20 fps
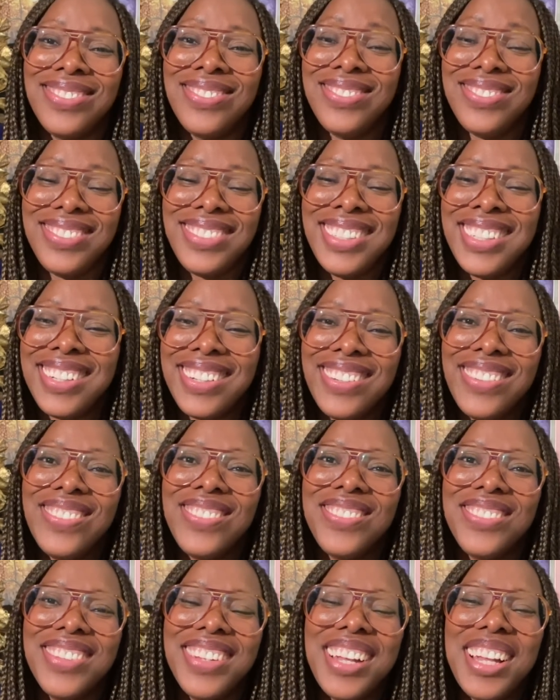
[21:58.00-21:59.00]
You know,
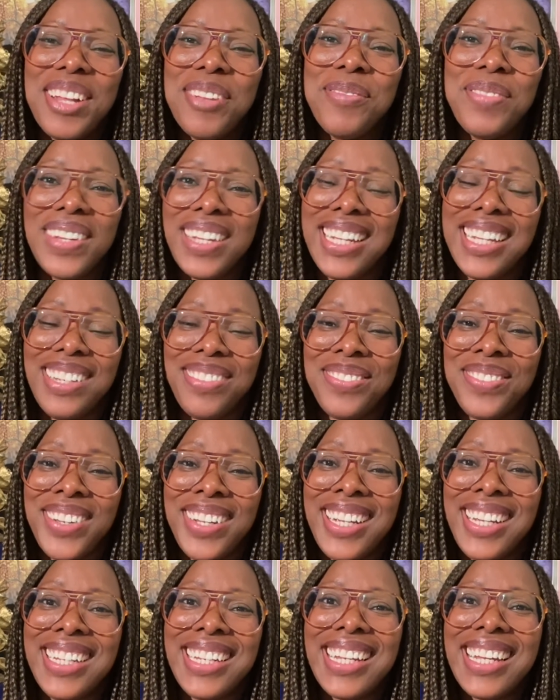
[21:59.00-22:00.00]
but
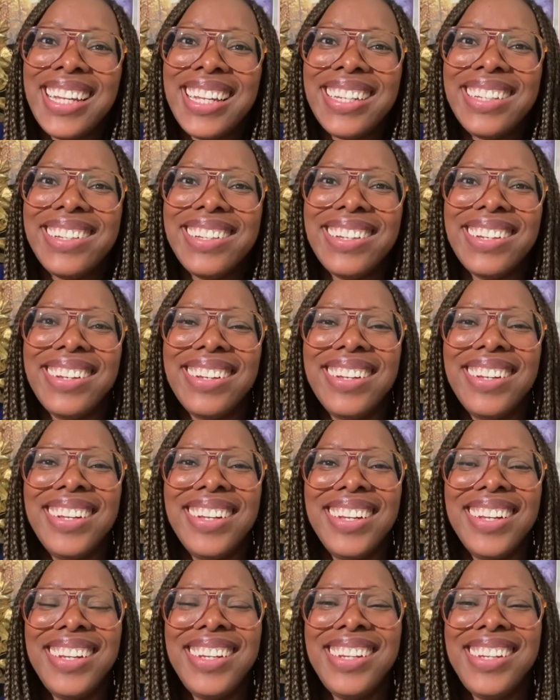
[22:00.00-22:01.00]
he did,
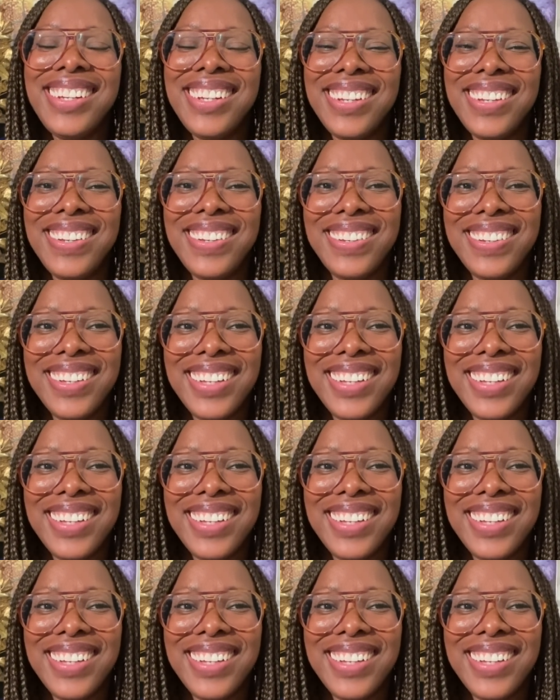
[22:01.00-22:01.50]
you know.